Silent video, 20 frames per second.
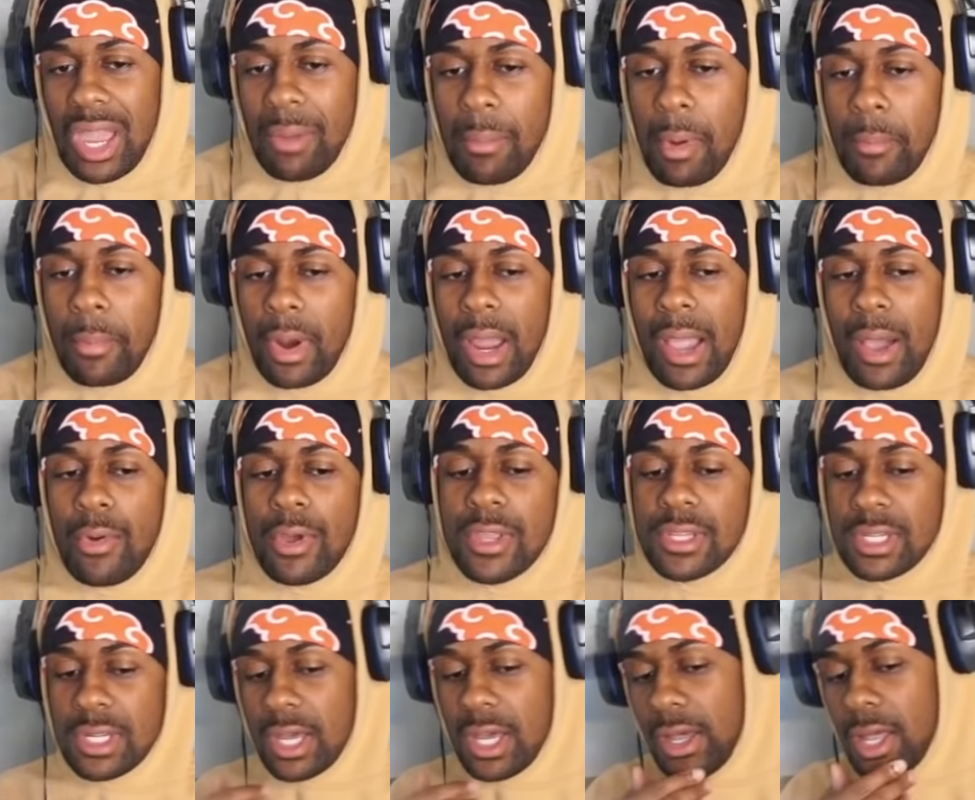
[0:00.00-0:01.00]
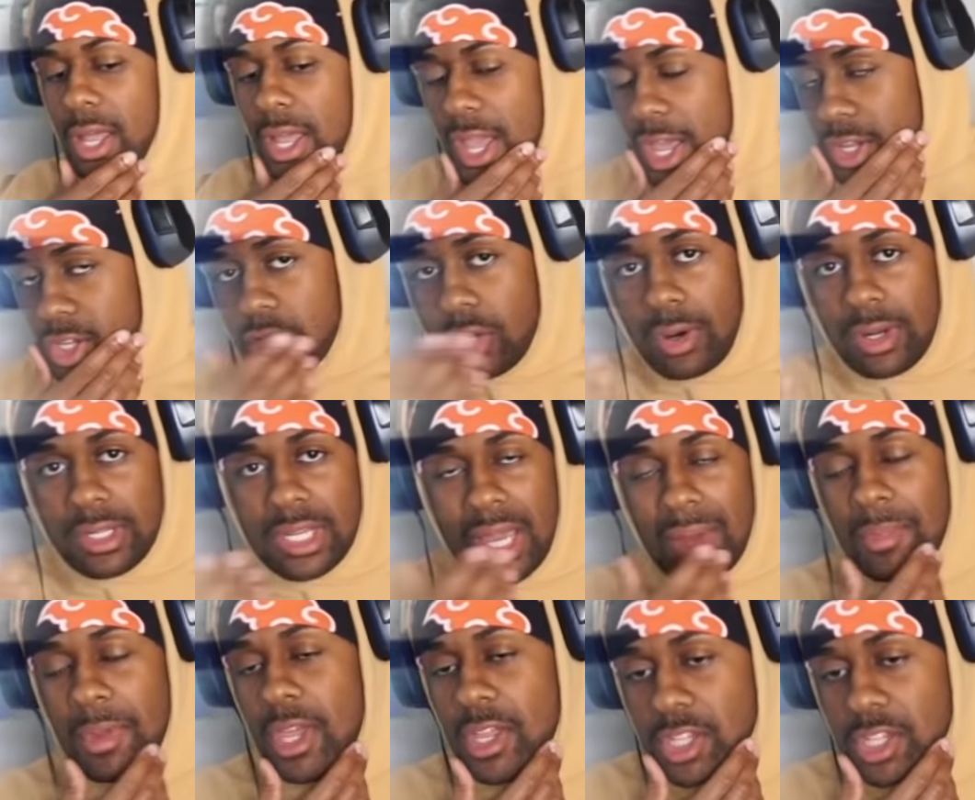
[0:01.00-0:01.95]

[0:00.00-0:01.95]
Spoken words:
I remember I was story time.